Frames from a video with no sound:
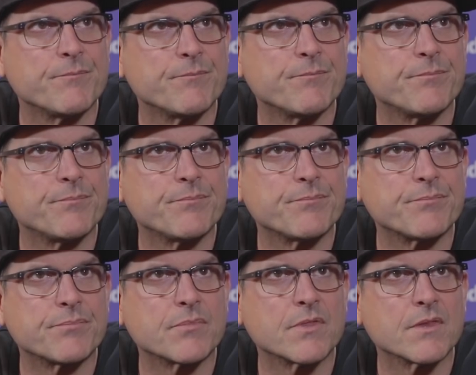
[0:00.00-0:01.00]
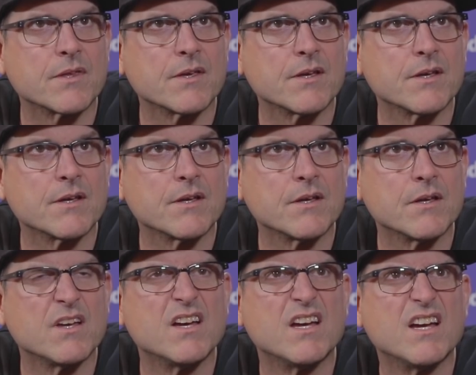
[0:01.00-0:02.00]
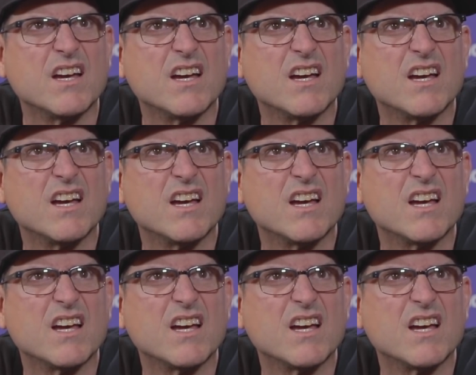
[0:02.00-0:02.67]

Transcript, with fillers: coach. How are you on the on the injury front so far?